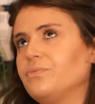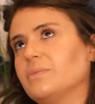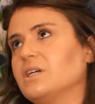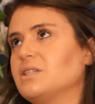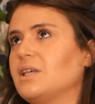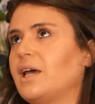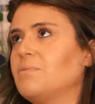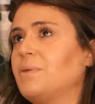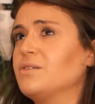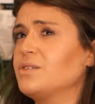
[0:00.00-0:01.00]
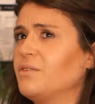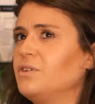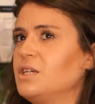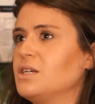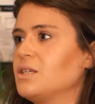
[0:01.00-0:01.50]
I'd say about 7
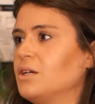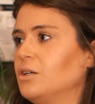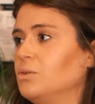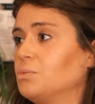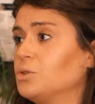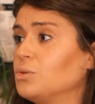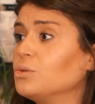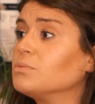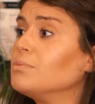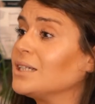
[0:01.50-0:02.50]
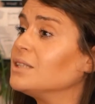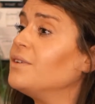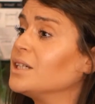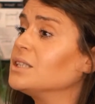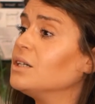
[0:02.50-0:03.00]
years ago, would cause massive
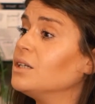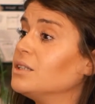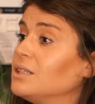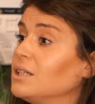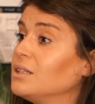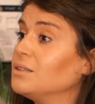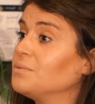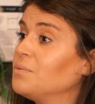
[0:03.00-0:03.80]
anxiety.